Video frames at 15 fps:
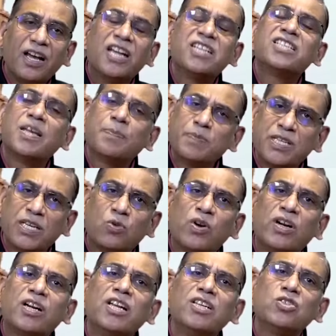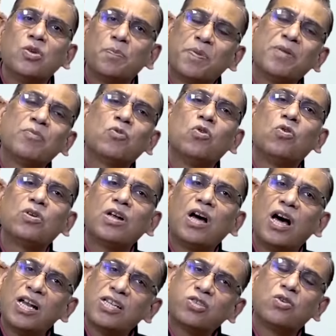and subsequently Supreme Court
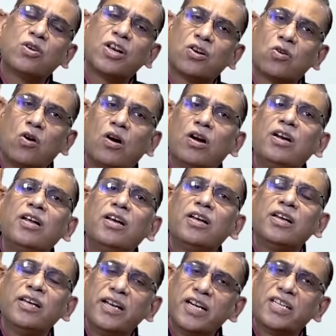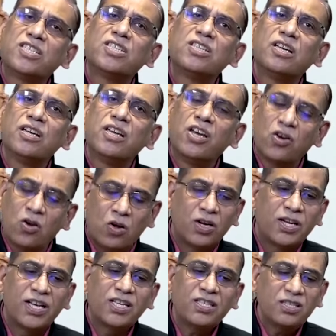also recalled its
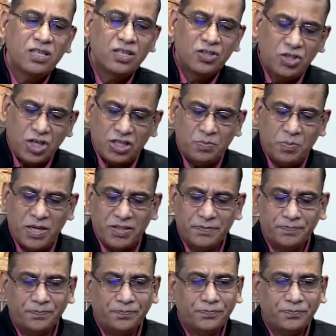erroneous judgment.